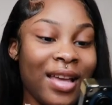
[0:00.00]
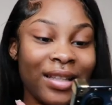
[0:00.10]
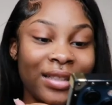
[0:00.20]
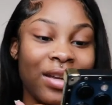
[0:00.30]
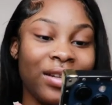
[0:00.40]

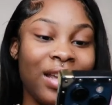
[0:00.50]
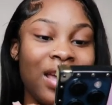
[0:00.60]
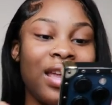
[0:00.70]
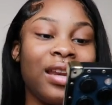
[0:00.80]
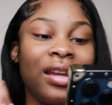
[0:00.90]
And so
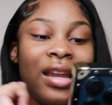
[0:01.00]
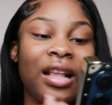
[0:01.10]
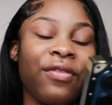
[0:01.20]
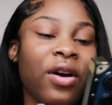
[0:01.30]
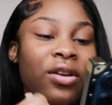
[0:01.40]
then the
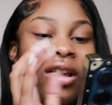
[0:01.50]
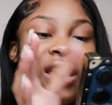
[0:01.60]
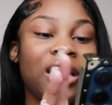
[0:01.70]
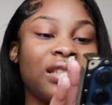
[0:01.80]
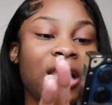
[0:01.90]
next folder
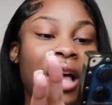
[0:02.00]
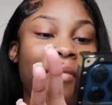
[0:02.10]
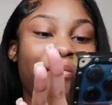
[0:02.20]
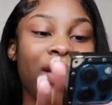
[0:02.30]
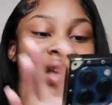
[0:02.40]
is
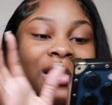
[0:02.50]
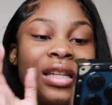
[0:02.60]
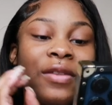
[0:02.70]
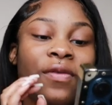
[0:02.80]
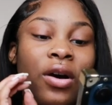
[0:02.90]
a
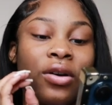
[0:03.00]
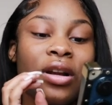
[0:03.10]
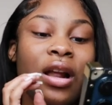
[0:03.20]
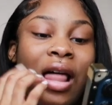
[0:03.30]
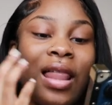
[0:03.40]
business
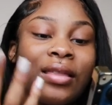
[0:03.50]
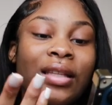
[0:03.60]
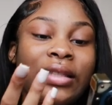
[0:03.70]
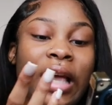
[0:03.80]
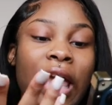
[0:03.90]
folder, I like
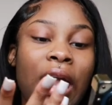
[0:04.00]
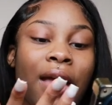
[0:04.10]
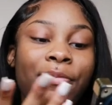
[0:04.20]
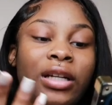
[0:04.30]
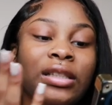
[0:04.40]
to
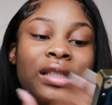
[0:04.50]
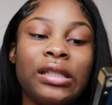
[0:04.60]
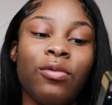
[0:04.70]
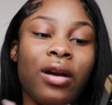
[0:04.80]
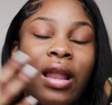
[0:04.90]
say, because
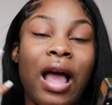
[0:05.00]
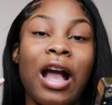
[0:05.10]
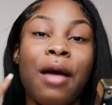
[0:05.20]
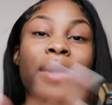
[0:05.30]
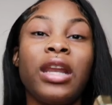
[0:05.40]
it's where
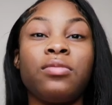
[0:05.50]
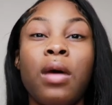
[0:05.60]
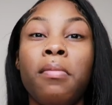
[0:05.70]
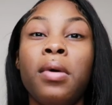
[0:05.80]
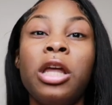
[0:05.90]
like I manage
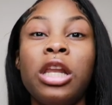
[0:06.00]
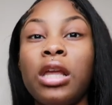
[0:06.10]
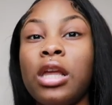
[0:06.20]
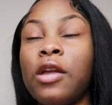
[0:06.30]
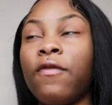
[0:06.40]
my
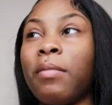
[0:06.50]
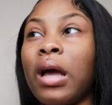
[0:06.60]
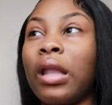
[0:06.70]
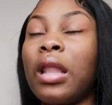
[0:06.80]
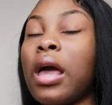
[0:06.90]
money for
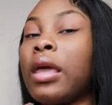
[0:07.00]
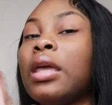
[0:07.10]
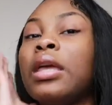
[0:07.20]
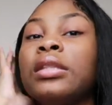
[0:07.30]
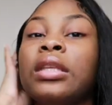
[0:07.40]
my
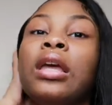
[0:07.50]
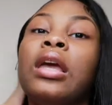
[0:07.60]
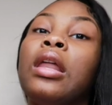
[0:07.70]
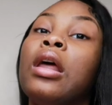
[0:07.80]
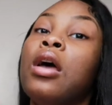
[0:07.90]
clients
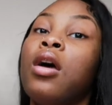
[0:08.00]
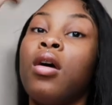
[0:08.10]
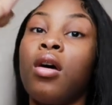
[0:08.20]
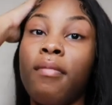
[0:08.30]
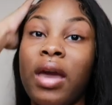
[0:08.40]
and
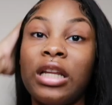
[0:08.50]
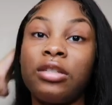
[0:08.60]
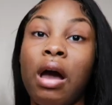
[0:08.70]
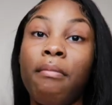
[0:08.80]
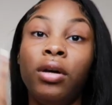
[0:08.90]

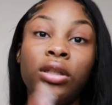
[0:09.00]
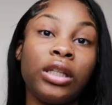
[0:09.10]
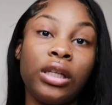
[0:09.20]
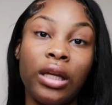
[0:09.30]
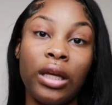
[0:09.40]
manage my
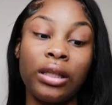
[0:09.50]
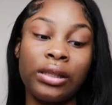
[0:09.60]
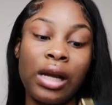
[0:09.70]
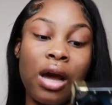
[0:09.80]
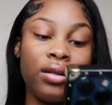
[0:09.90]

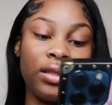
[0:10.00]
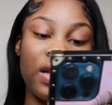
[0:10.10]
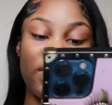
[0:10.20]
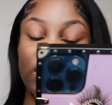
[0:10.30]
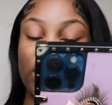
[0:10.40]
bookings and all these
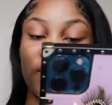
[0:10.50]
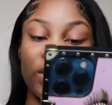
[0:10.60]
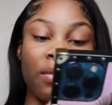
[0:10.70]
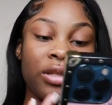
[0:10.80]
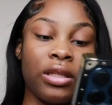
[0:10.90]

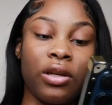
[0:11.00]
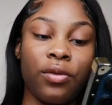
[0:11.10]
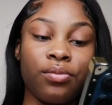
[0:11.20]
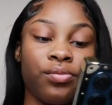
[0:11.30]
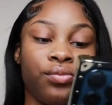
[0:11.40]
different type of stuff.